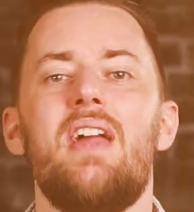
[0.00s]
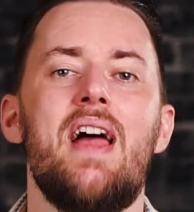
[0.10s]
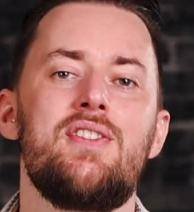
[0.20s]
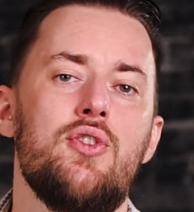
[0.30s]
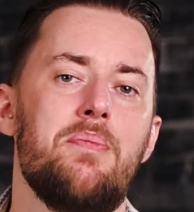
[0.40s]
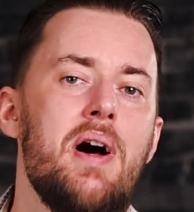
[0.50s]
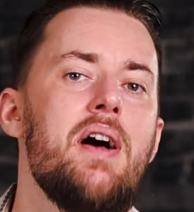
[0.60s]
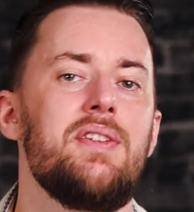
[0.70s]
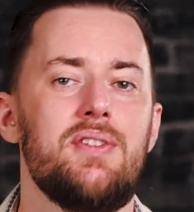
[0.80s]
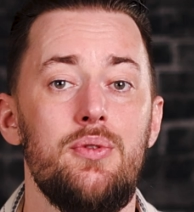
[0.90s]
it as your
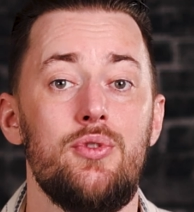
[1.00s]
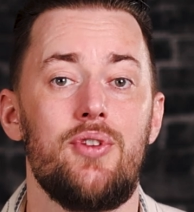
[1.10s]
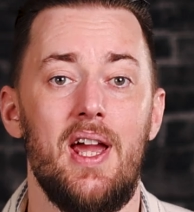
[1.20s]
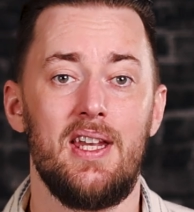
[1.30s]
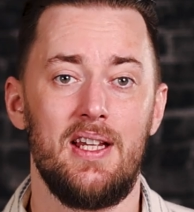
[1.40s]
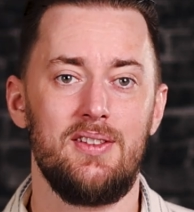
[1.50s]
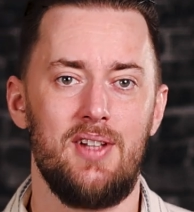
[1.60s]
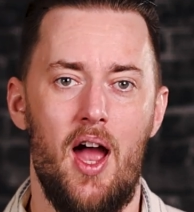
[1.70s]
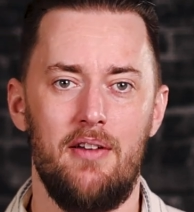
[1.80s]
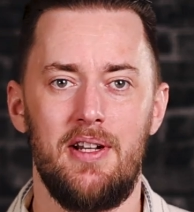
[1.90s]
personal trading
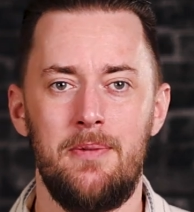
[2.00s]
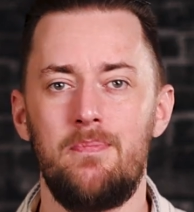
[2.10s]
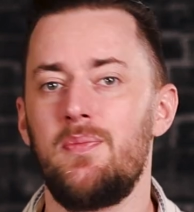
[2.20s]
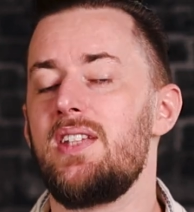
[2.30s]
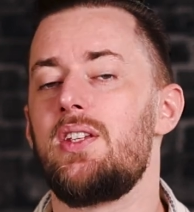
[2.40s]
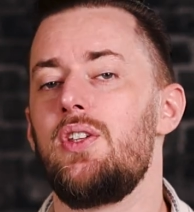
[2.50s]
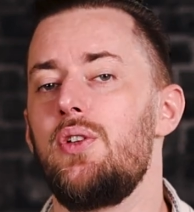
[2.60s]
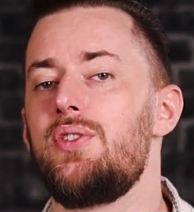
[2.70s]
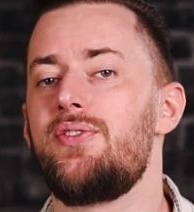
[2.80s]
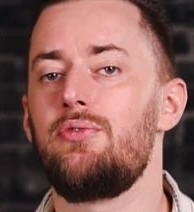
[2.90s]
diary. It's a
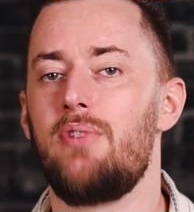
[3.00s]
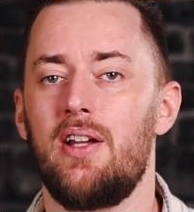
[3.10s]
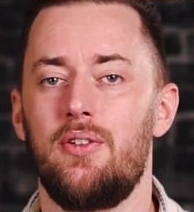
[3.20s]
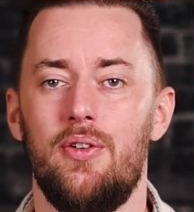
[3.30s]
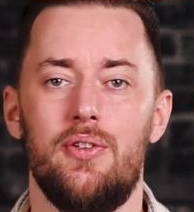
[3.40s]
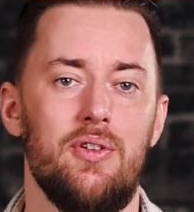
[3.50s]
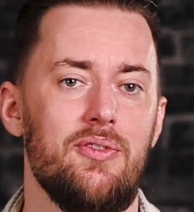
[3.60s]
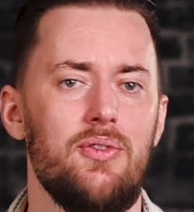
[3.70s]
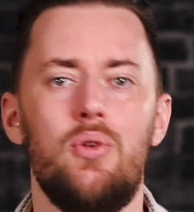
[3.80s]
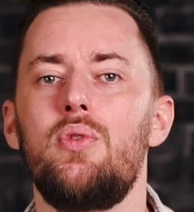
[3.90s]
useful record
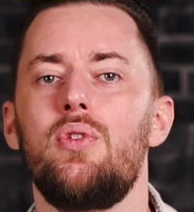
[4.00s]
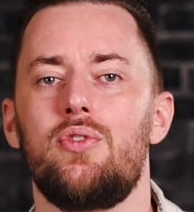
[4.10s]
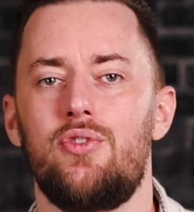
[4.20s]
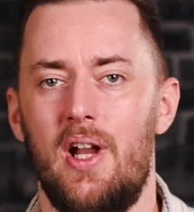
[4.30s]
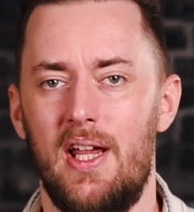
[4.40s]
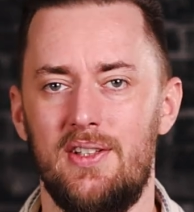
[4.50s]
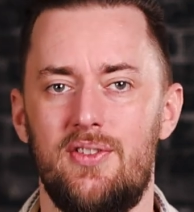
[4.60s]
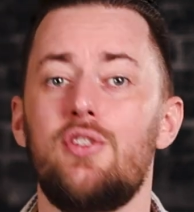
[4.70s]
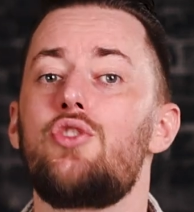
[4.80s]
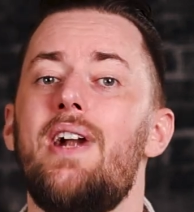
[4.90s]
of all your trades,
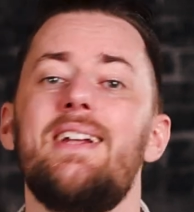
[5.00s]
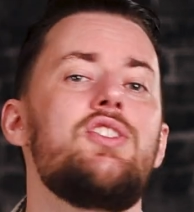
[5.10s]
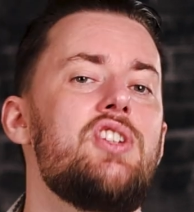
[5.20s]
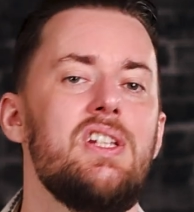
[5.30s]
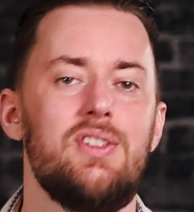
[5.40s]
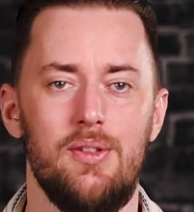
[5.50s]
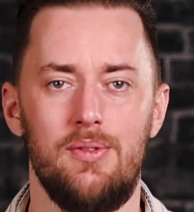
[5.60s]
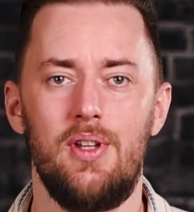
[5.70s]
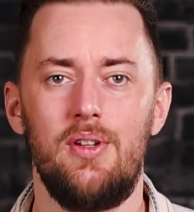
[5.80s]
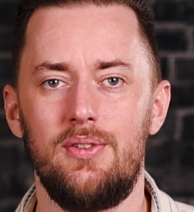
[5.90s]
the strategies you
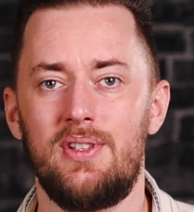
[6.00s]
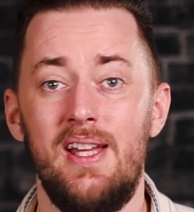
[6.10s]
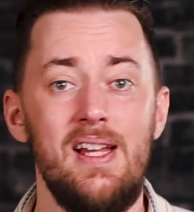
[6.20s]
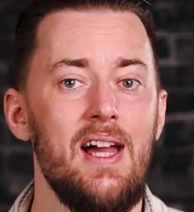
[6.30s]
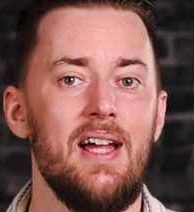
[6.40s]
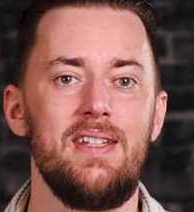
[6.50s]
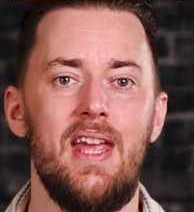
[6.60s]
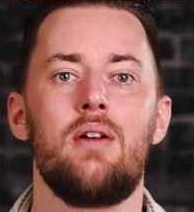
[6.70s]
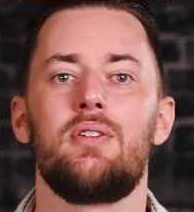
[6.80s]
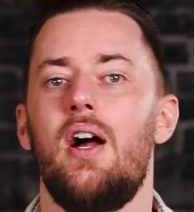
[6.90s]
used, and
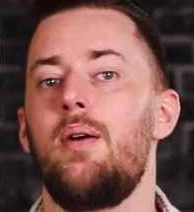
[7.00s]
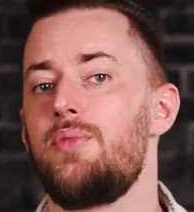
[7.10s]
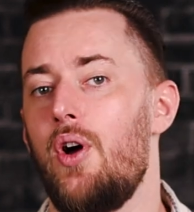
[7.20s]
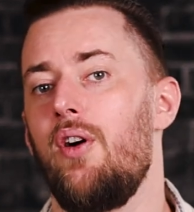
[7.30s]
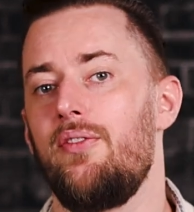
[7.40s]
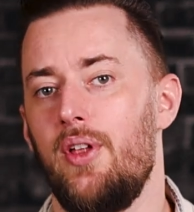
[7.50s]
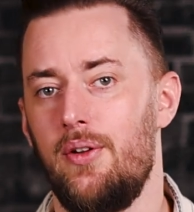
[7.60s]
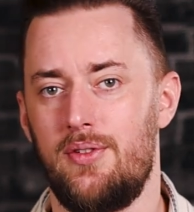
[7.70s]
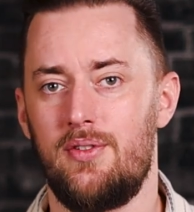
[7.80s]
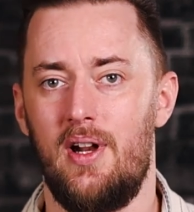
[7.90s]
the outcomes of
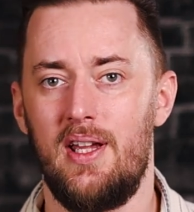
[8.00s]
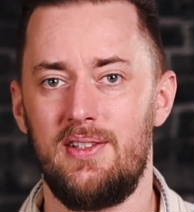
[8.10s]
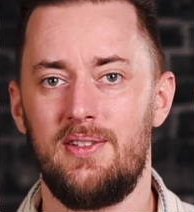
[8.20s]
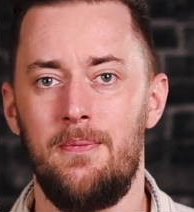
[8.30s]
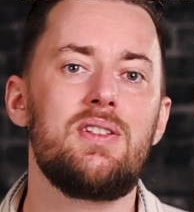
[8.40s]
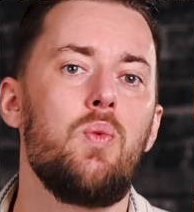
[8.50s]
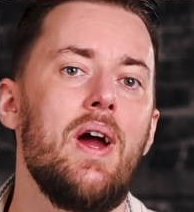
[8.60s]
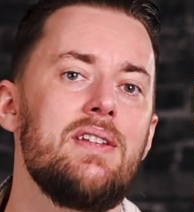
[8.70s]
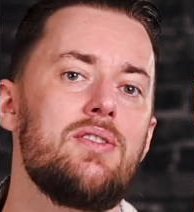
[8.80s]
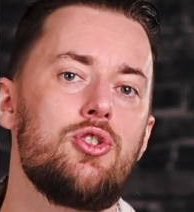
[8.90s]
those trades. It's a
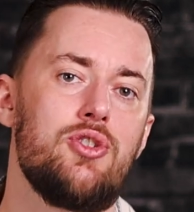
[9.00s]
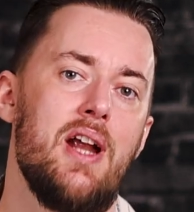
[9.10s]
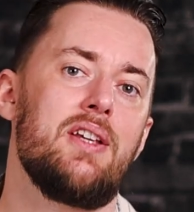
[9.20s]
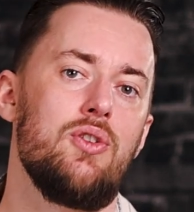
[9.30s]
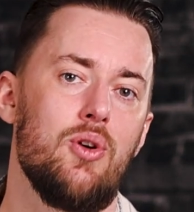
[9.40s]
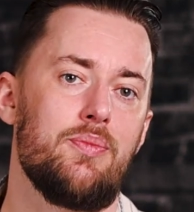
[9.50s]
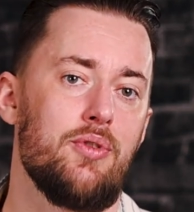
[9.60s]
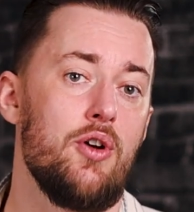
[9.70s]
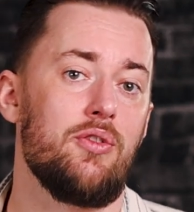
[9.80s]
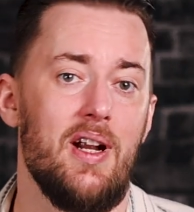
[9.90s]
way to track your
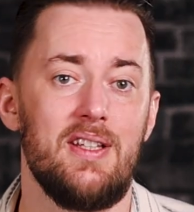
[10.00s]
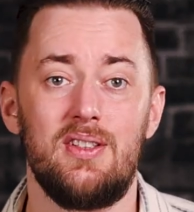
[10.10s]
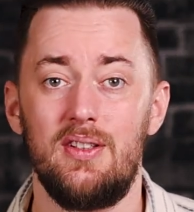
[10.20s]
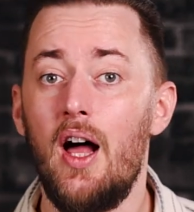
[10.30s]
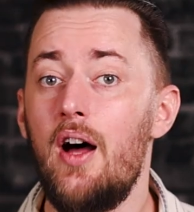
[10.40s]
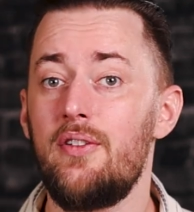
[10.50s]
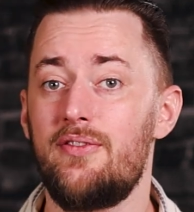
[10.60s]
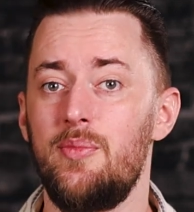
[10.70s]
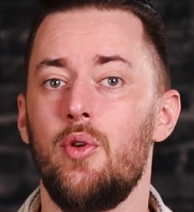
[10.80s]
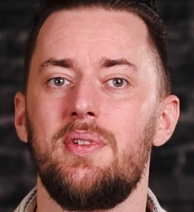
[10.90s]
progress, learn
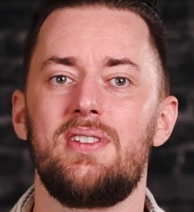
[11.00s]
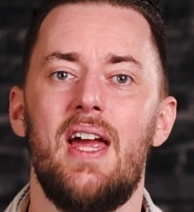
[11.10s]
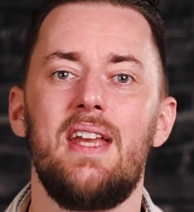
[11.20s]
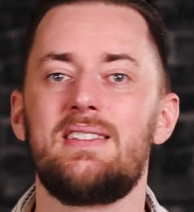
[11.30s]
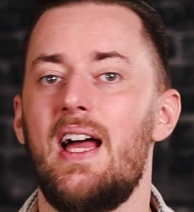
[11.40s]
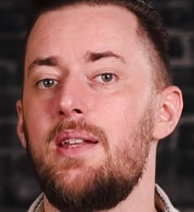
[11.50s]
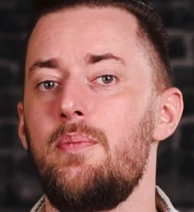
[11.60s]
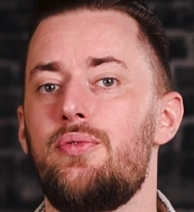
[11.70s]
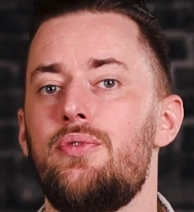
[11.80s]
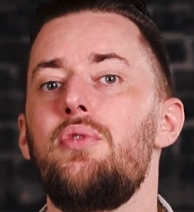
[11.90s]
from your mistakes, and
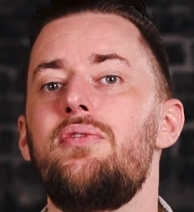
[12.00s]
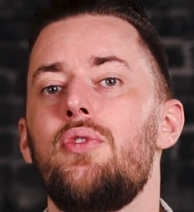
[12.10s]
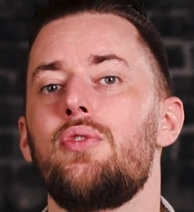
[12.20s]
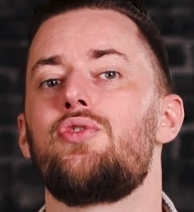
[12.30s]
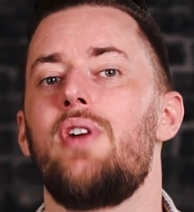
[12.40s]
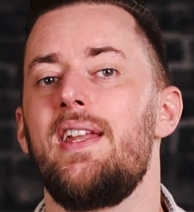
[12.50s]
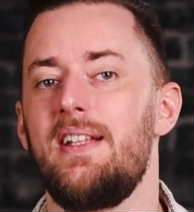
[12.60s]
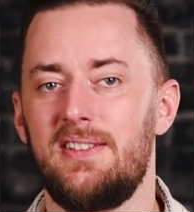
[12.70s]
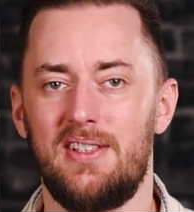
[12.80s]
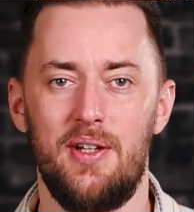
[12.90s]
improve your
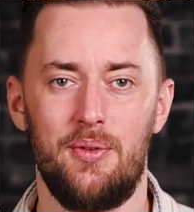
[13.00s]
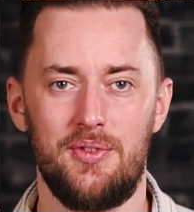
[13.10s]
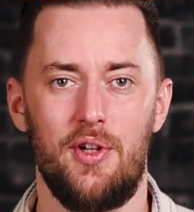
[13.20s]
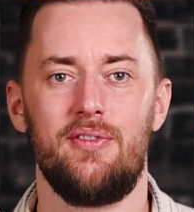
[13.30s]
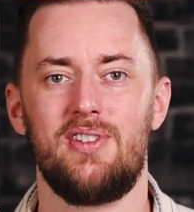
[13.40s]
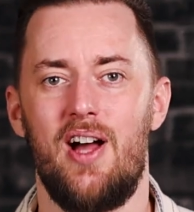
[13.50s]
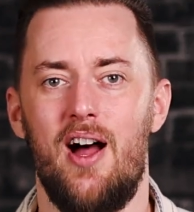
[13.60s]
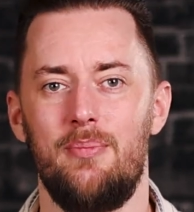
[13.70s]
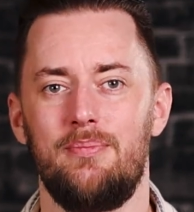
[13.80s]
trading skills over time.